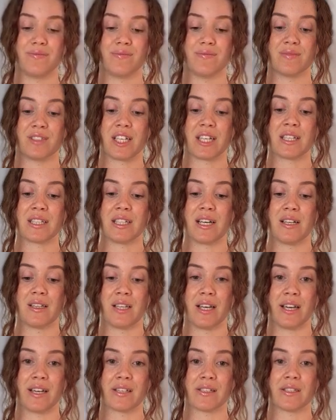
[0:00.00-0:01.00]
Letting that
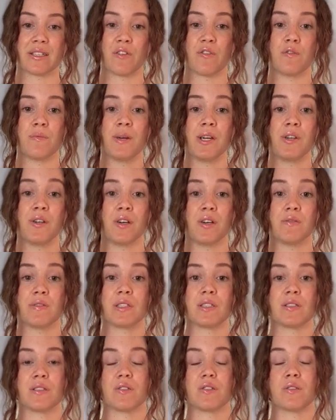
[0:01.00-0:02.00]
land. If my nervous
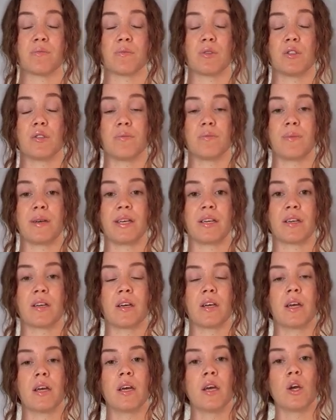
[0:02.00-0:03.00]
system could make
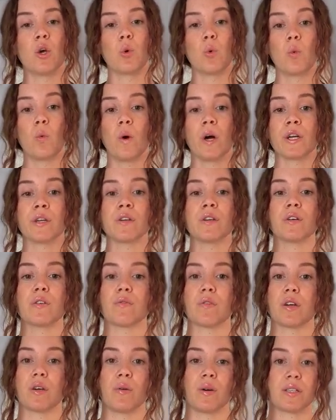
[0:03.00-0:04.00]
one
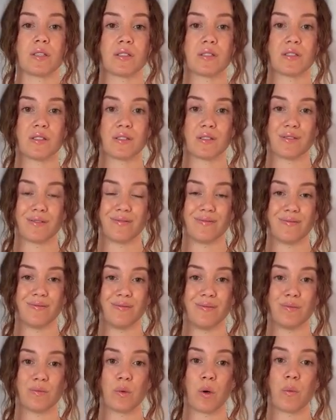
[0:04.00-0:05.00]
request,
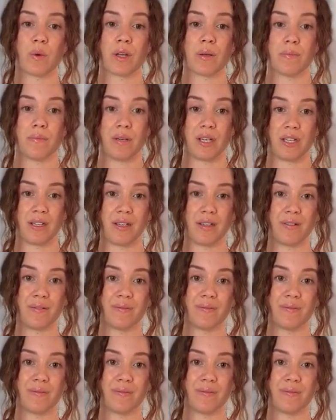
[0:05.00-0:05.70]
what would it be?